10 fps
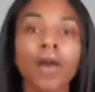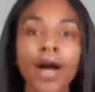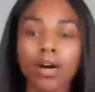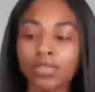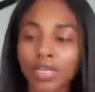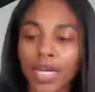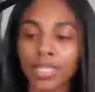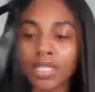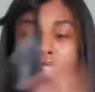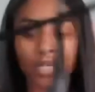I also got
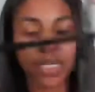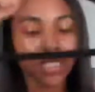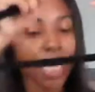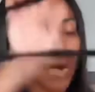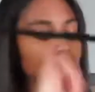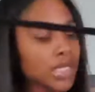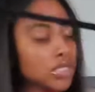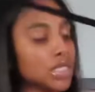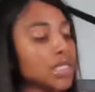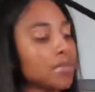this dress. I wore this
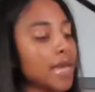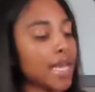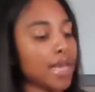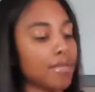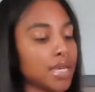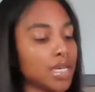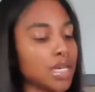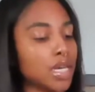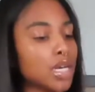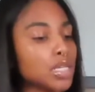dress in Miami.
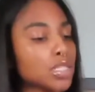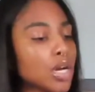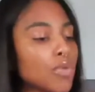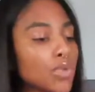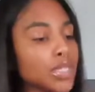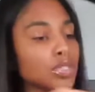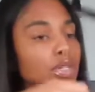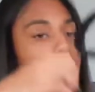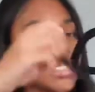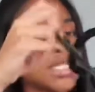So we're just
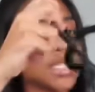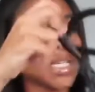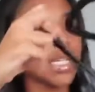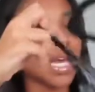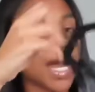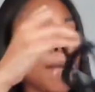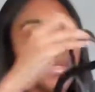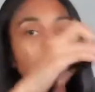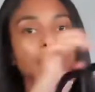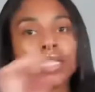gonna see, like, I'm gonna
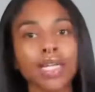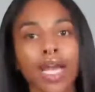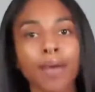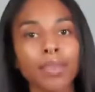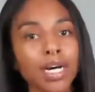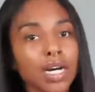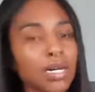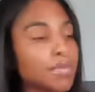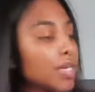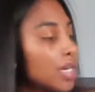set the camera
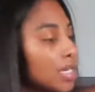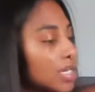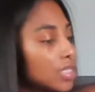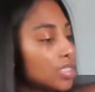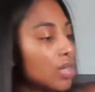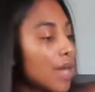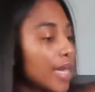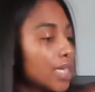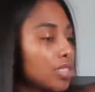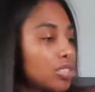up so I
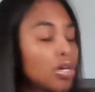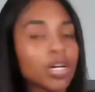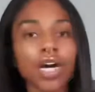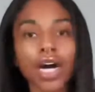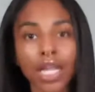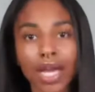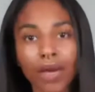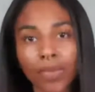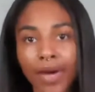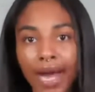can show y'all like
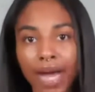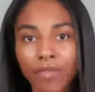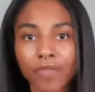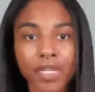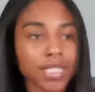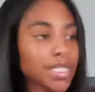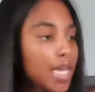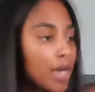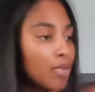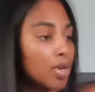what outfits,
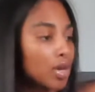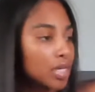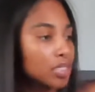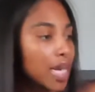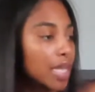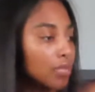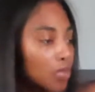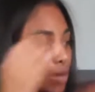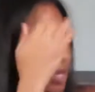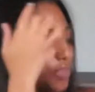and we're gonna try them
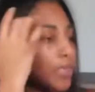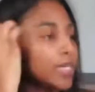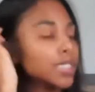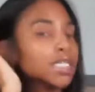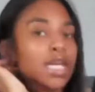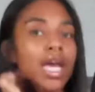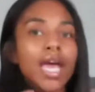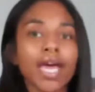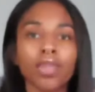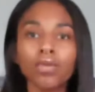on first,
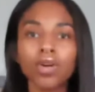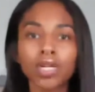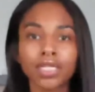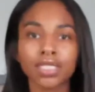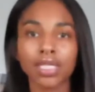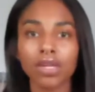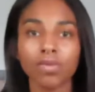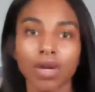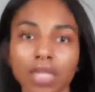and then we're gonna see what